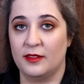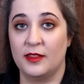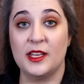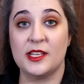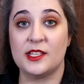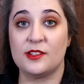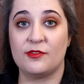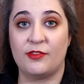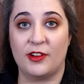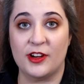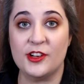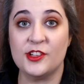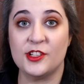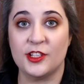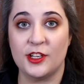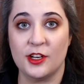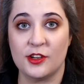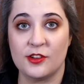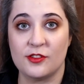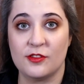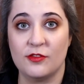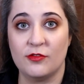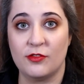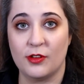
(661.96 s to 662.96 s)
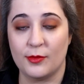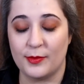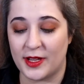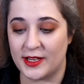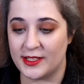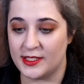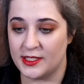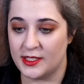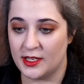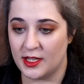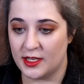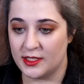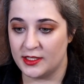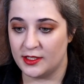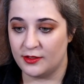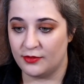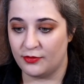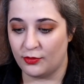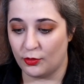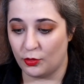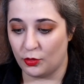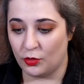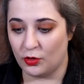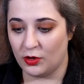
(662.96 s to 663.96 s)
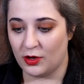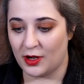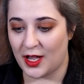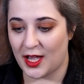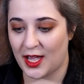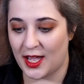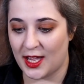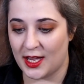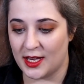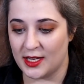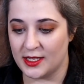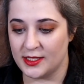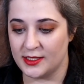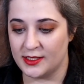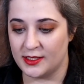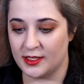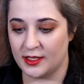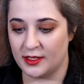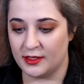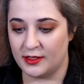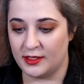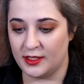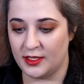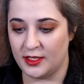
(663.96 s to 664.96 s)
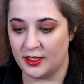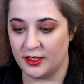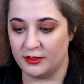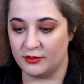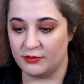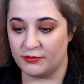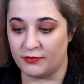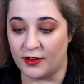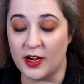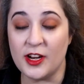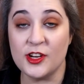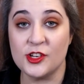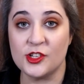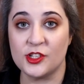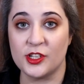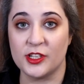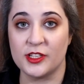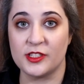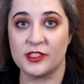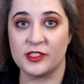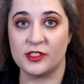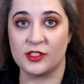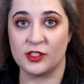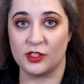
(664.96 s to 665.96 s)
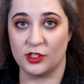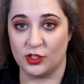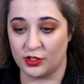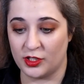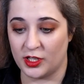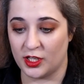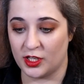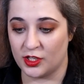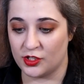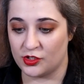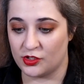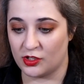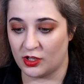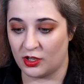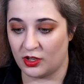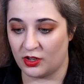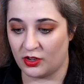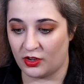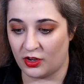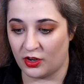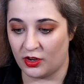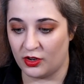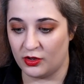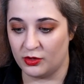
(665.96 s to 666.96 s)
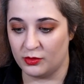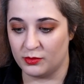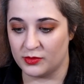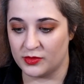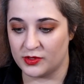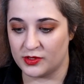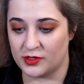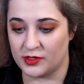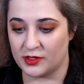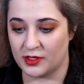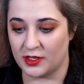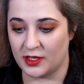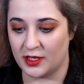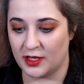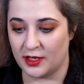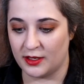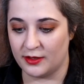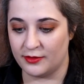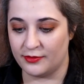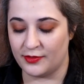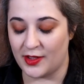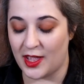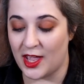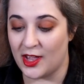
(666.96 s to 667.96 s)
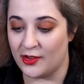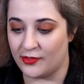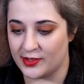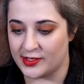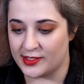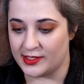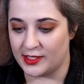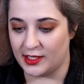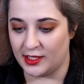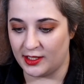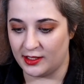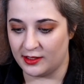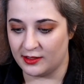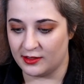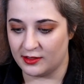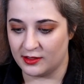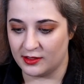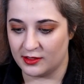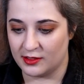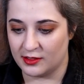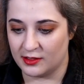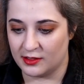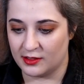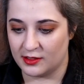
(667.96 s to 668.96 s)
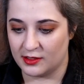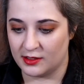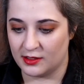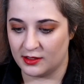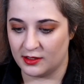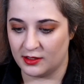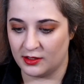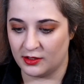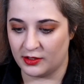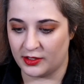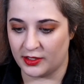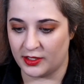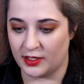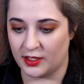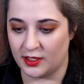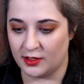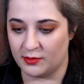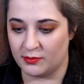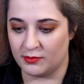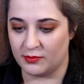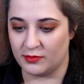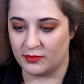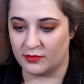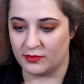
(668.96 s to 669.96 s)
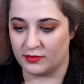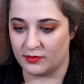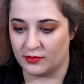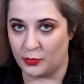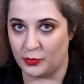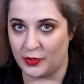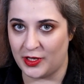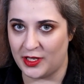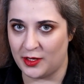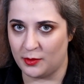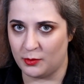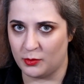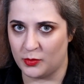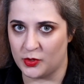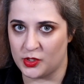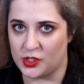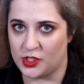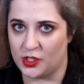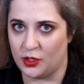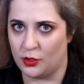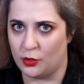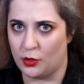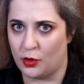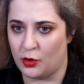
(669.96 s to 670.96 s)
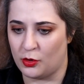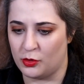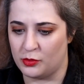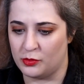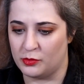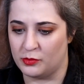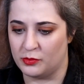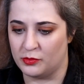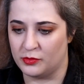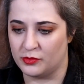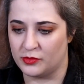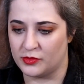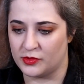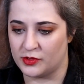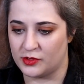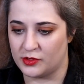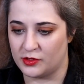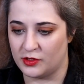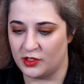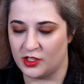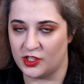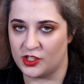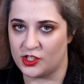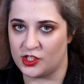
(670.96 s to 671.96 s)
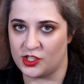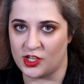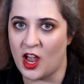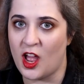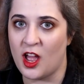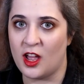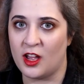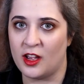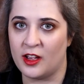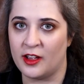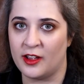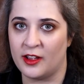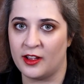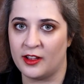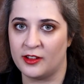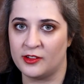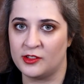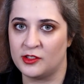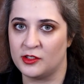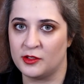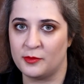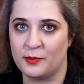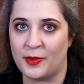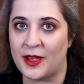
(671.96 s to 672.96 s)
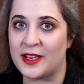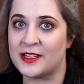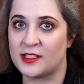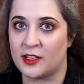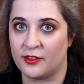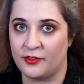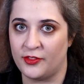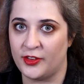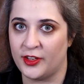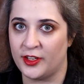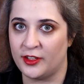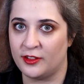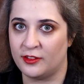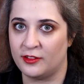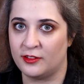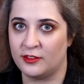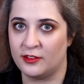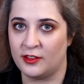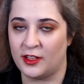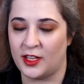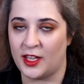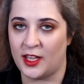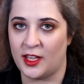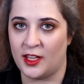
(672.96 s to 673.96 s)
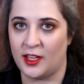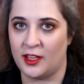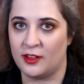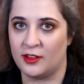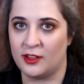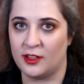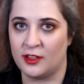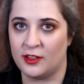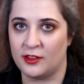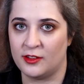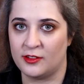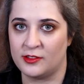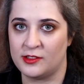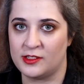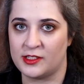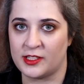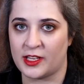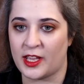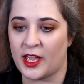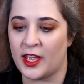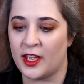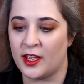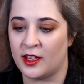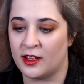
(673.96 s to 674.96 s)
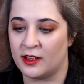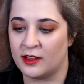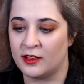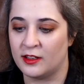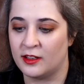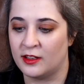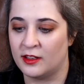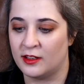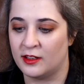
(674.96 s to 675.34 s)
This French edition from 1994 has the Frenchest looking Sherlock Holmes I've ever seen. And look at him. Oui, Monsieur Holmes. Le chat de Baskervilles très